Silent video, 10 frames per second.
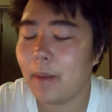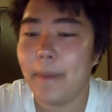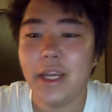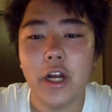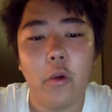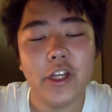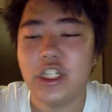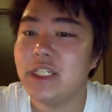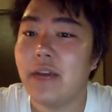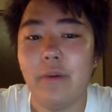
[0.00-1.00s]
But you know what?
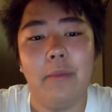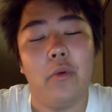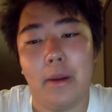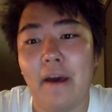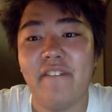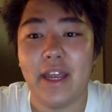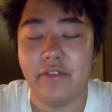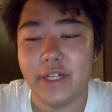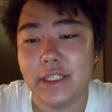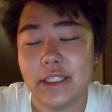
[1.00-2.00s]
She's never been one of my
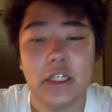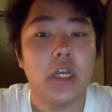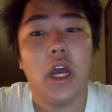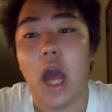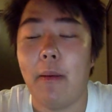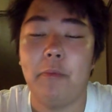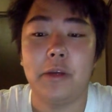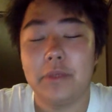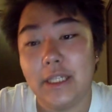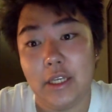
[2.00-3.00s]
favorites. I'm going to be
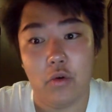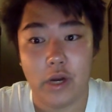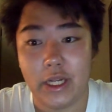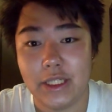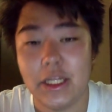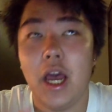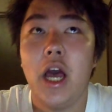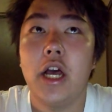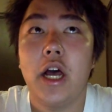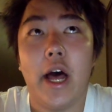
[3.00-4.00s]
completely honest.
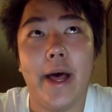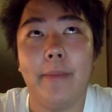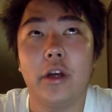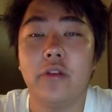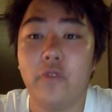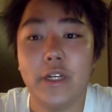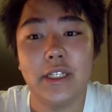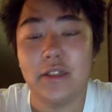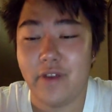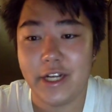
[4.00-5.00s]
Her
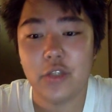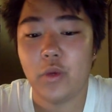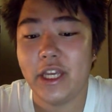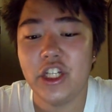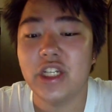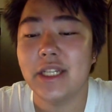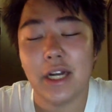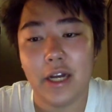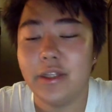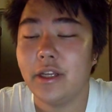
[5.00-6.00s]
voice is very squeaky, just like
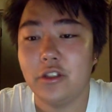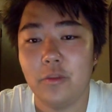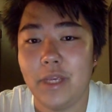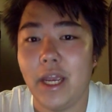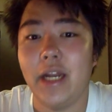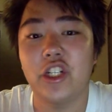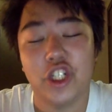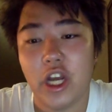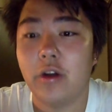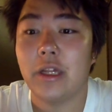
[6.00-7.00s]
Handa Hitomi, and it
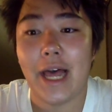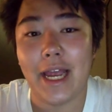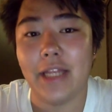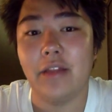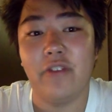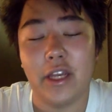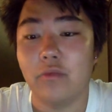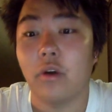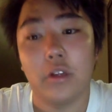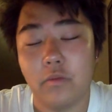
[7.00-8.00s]
showed a lot in the
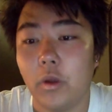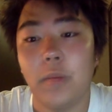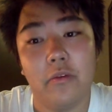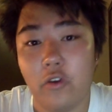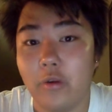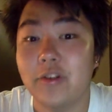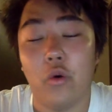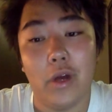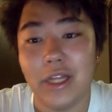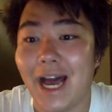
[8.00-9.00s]
fucking Rolling performance
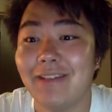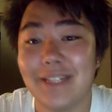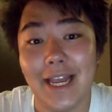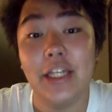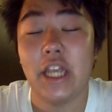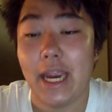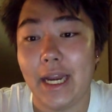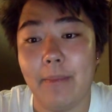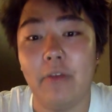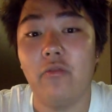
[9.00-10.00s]
on live stage and
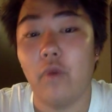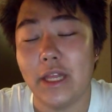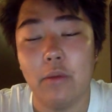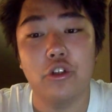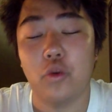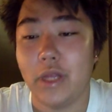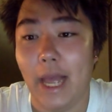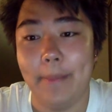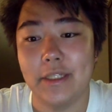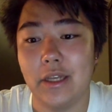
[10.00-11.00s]
when they were showing the
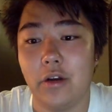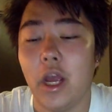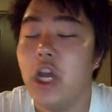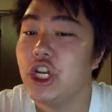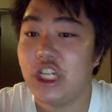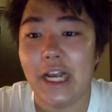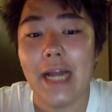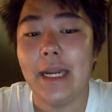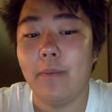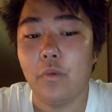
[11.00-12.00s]
episode. She
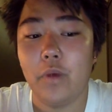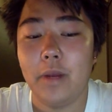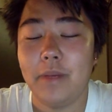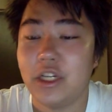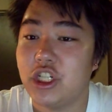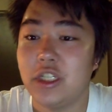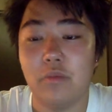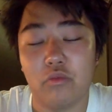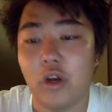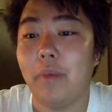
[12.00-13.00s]
got number 1 because she's
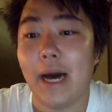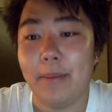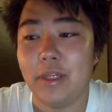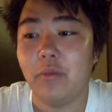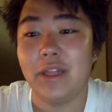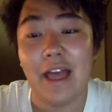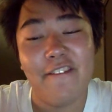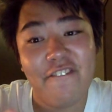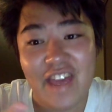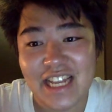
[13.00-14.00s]
been real popular with that
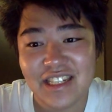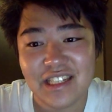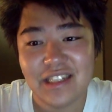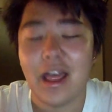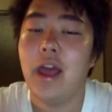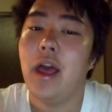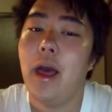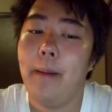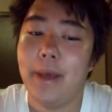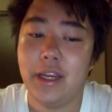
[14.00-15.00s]
face.
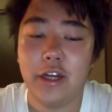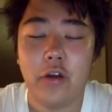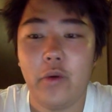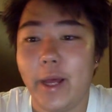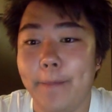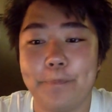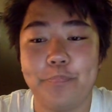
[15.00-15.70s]
But you know what?